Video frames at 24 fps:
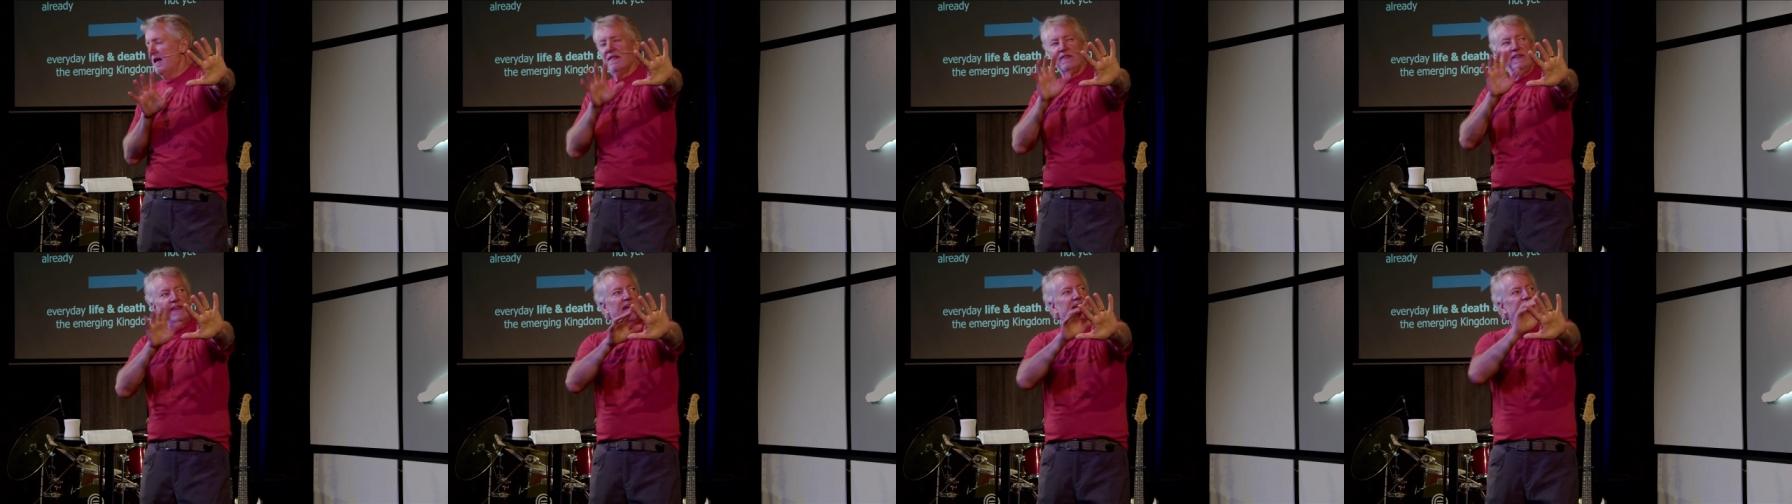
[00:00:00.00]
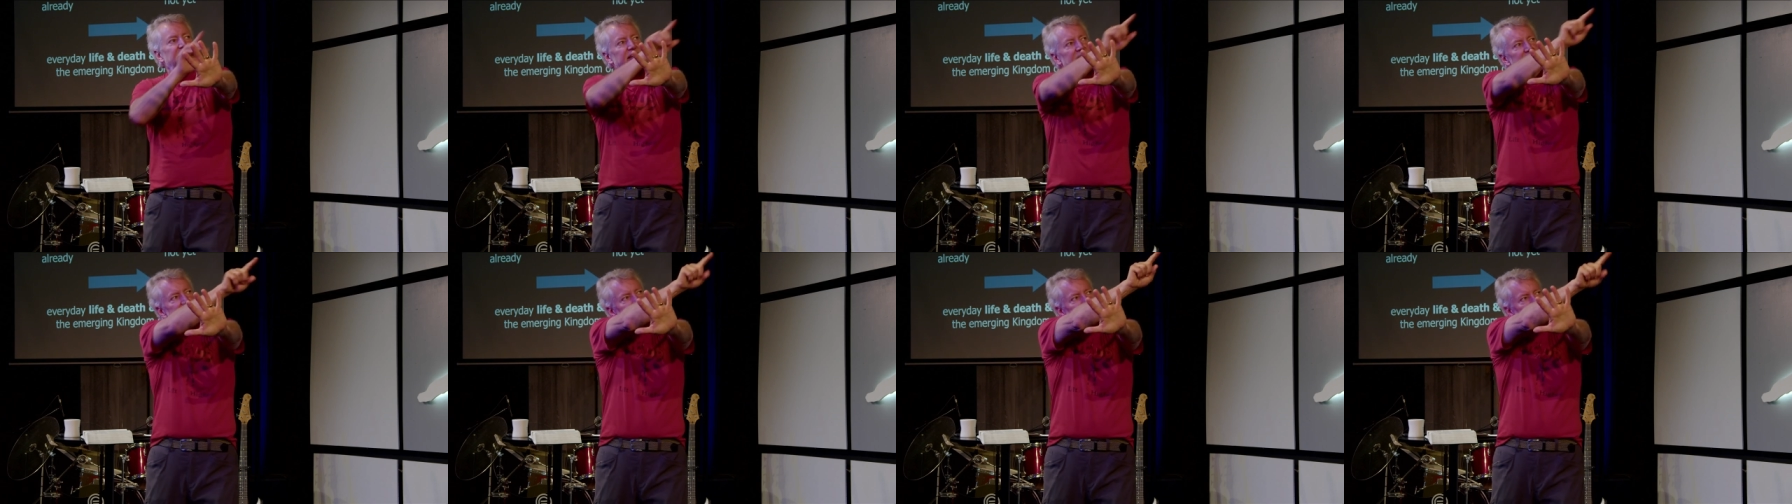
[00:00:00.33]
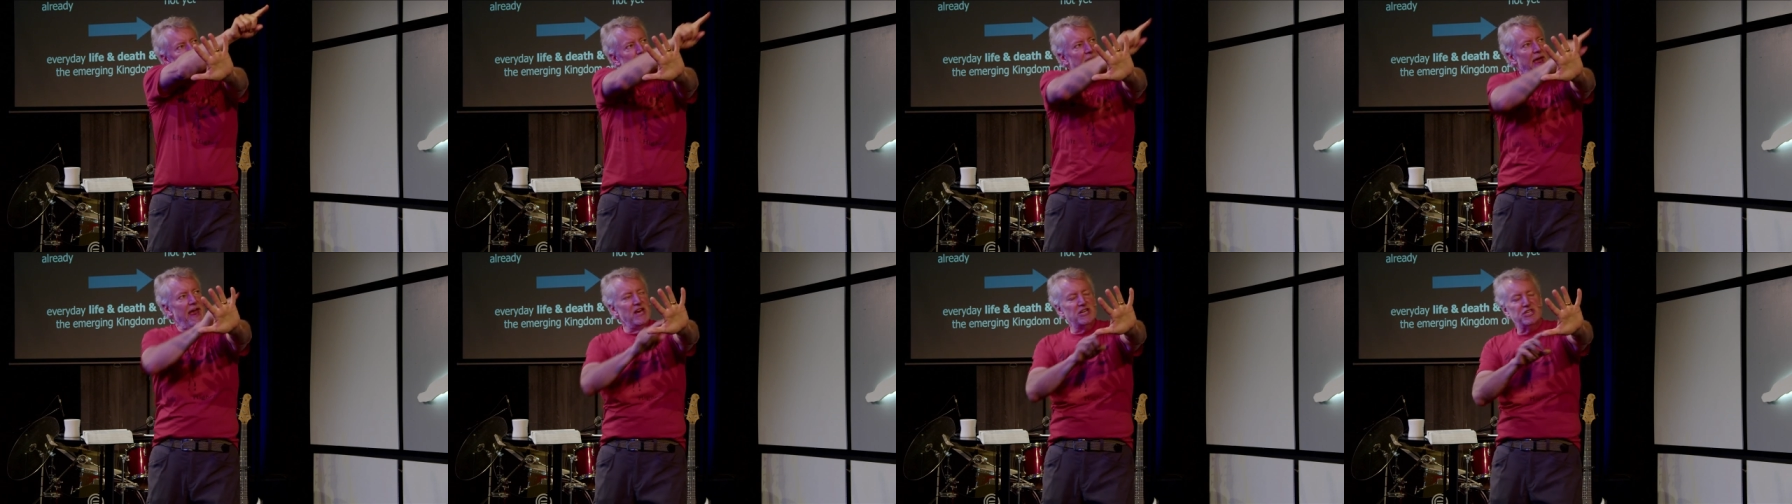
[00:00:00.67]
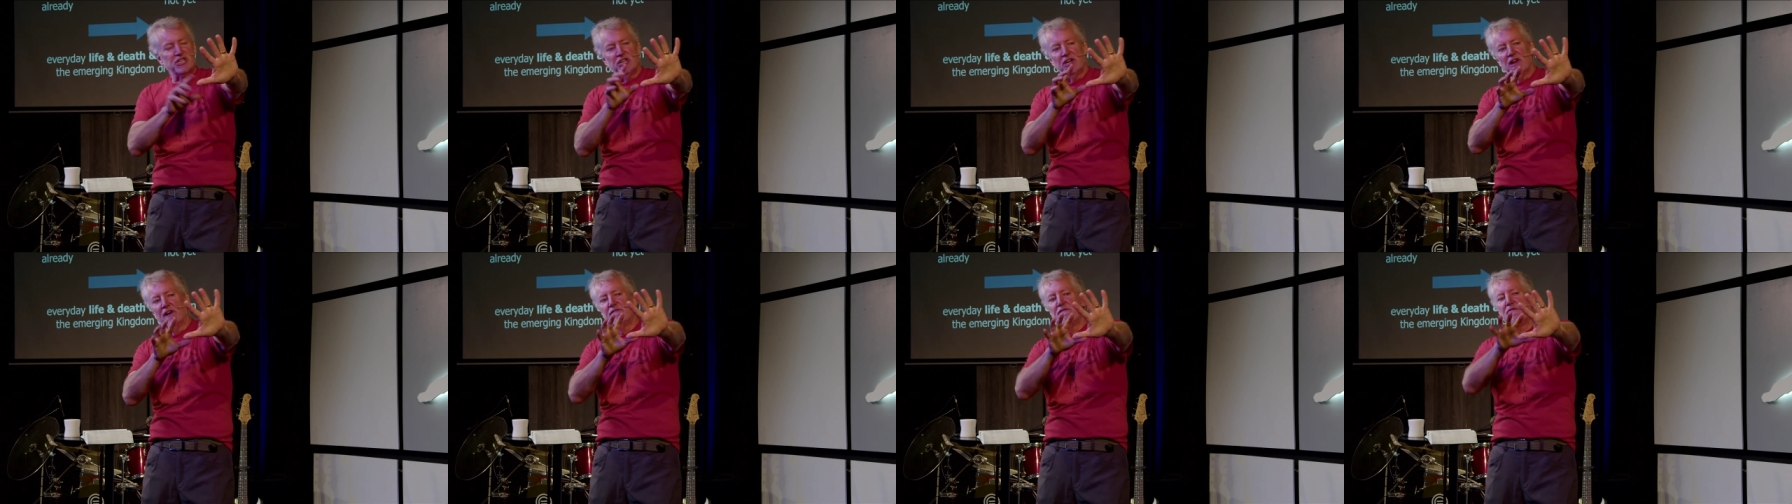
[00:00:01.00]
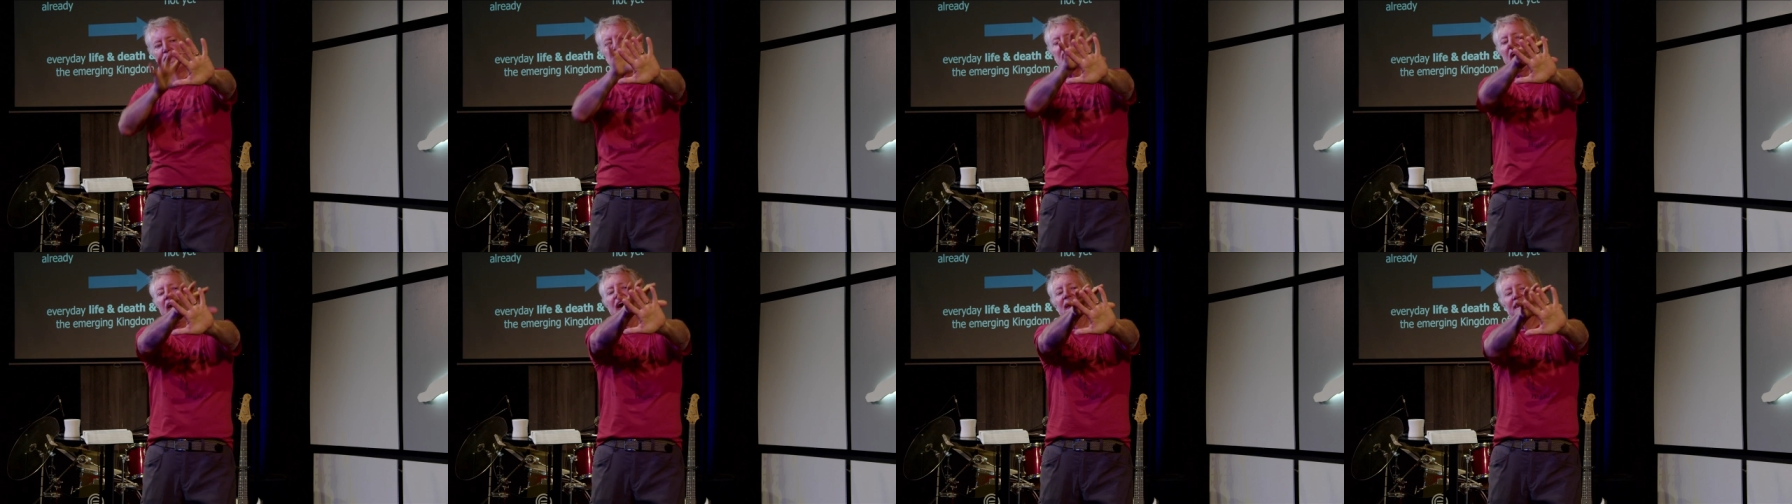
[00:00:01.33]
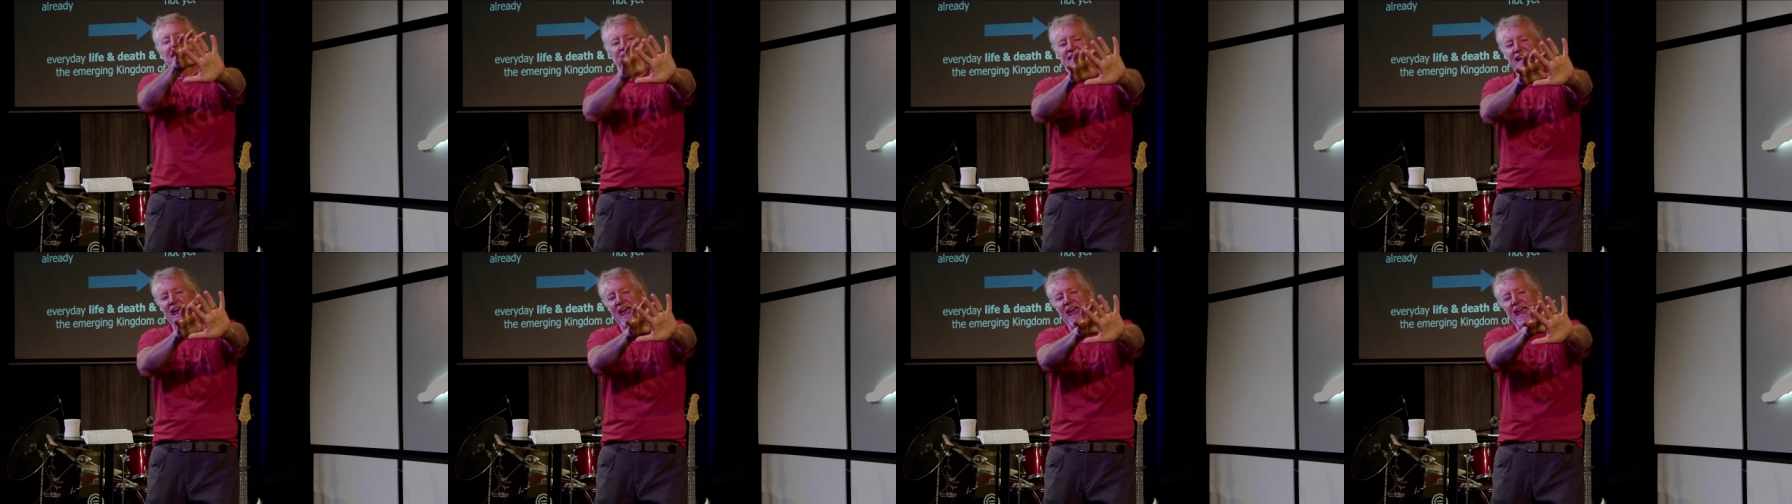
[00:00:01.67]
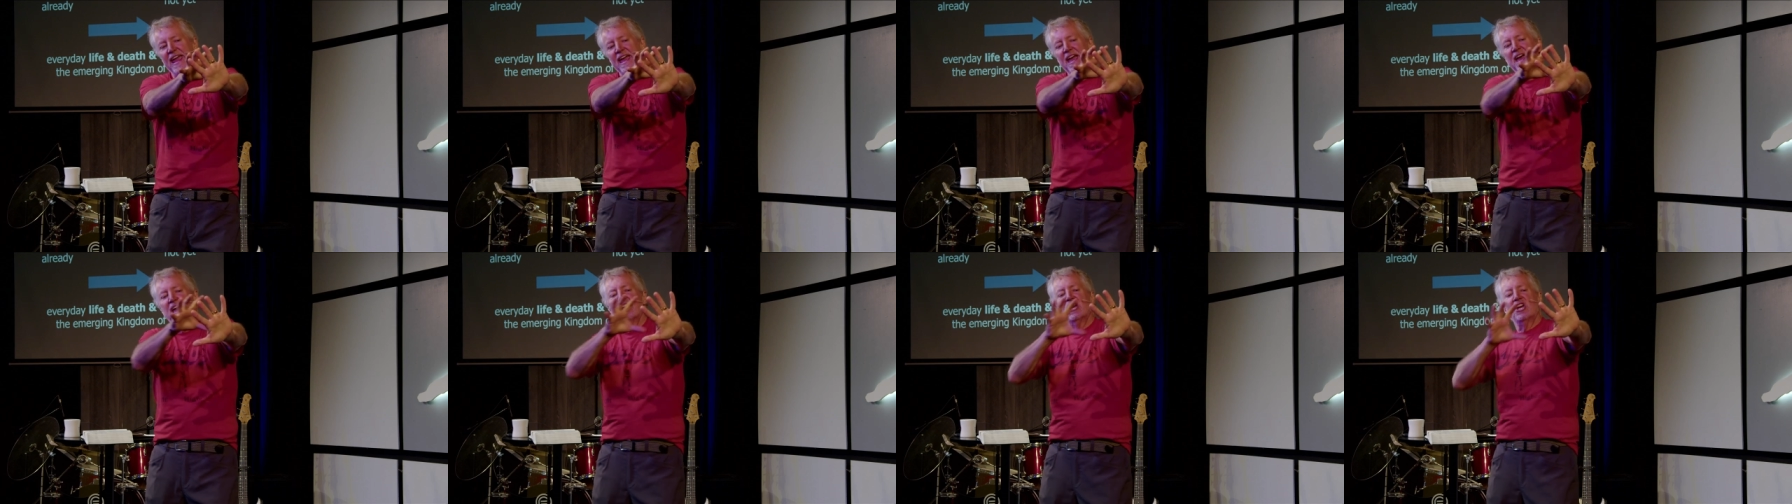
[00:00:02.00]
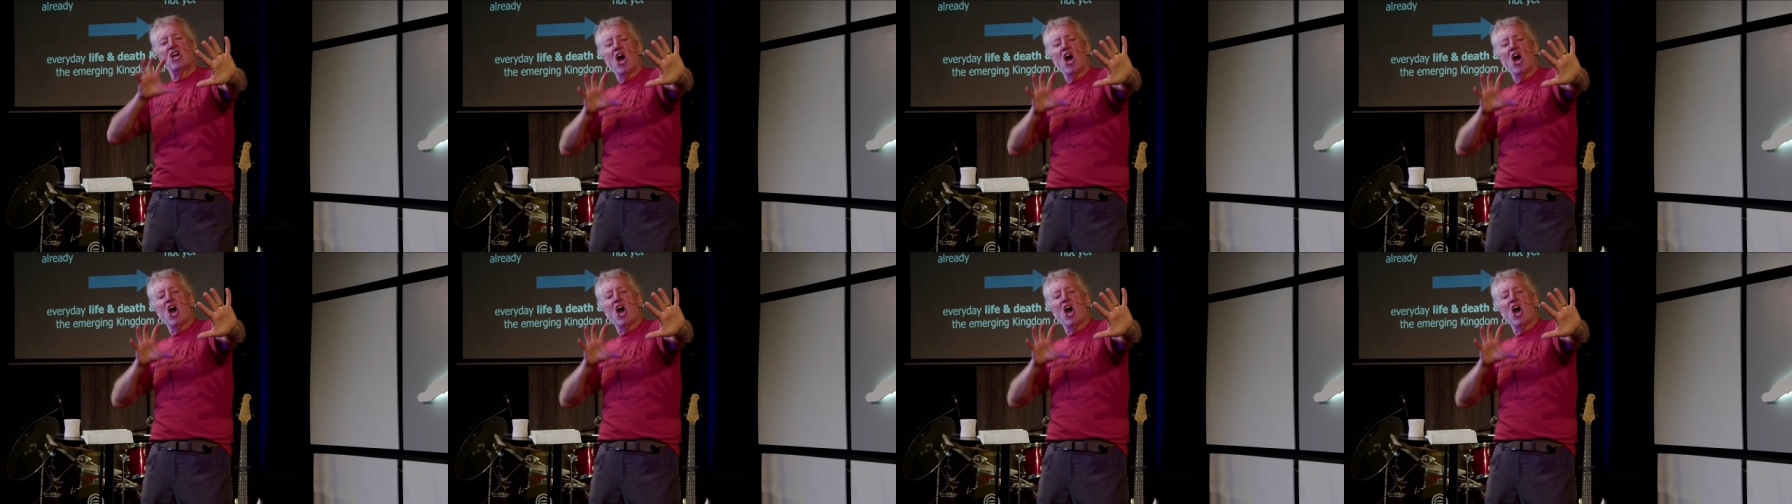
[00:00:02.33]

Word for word: The anticipation of that day